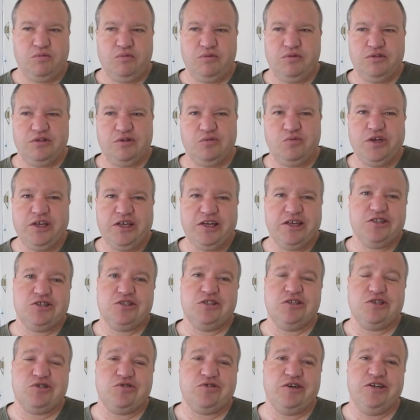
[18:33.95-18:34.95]
the
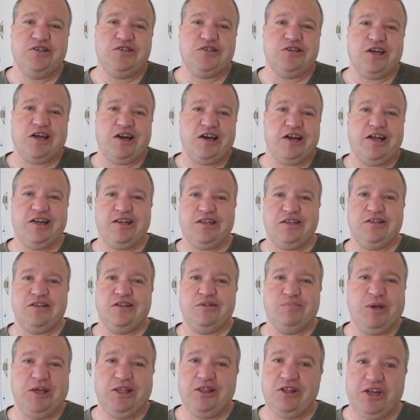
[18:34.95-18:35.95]
weekends, the trains are not at,
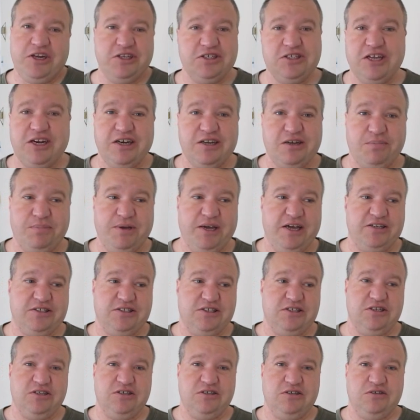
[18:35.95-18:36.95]
the main line is not at
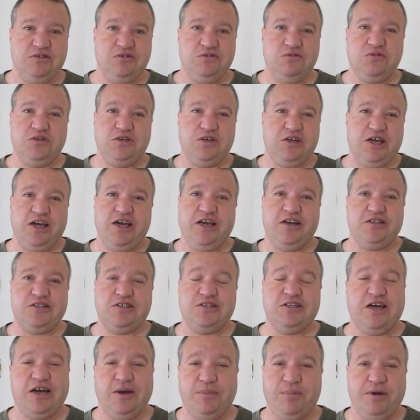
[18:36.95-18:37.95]
capacity. You can add a
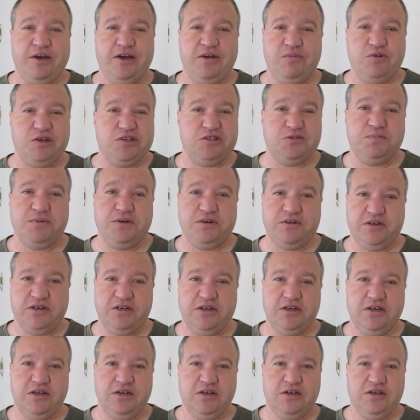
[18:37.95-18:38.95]
stop at
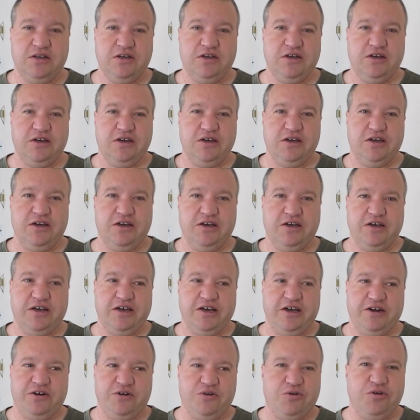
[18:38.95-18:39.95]
Westbury
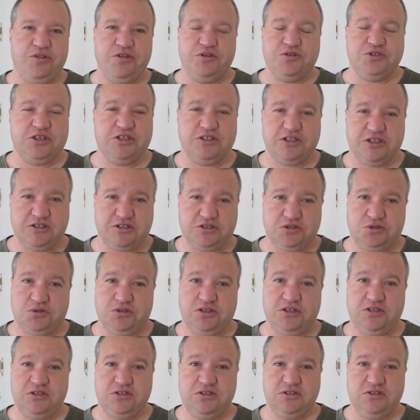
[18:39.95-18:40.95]
on all those Huntington
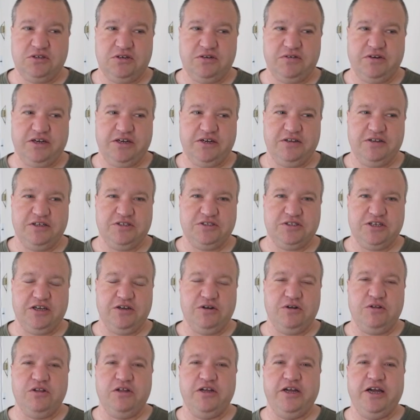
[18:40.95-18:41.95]
trains, all right? They
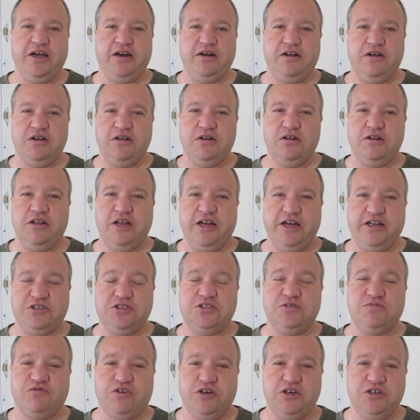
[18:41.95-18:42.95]
say it'll add
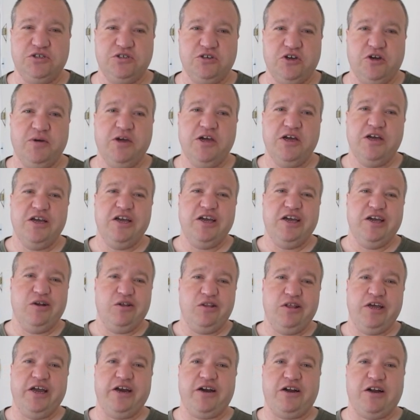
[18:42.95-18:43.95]
some running time.
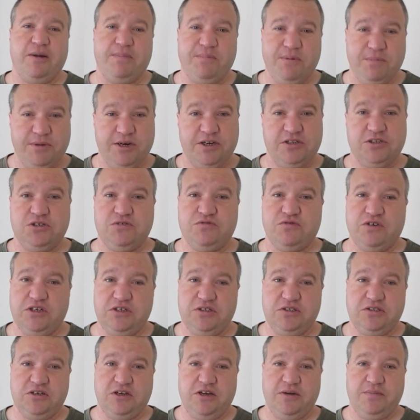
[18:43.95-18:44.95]
It'll add a couple minutes of
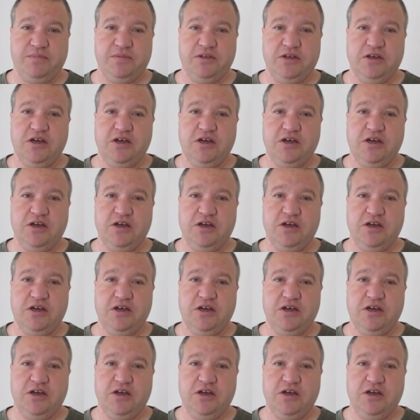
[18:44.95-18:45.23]
running time.